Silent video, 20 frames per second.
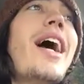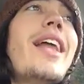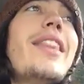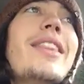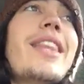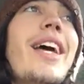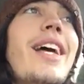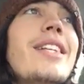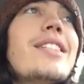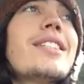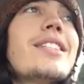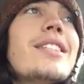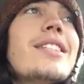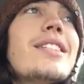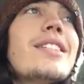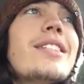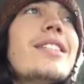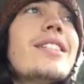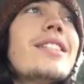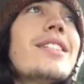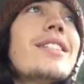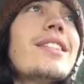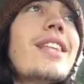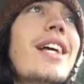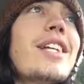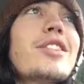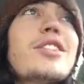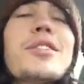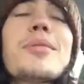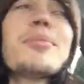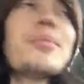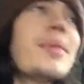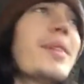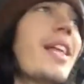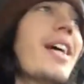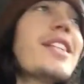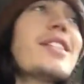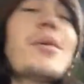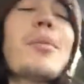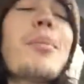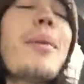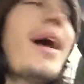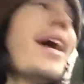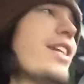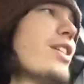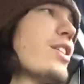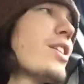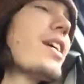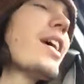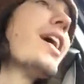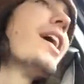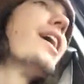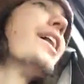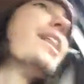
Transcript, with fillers: And that's that's the that's a magic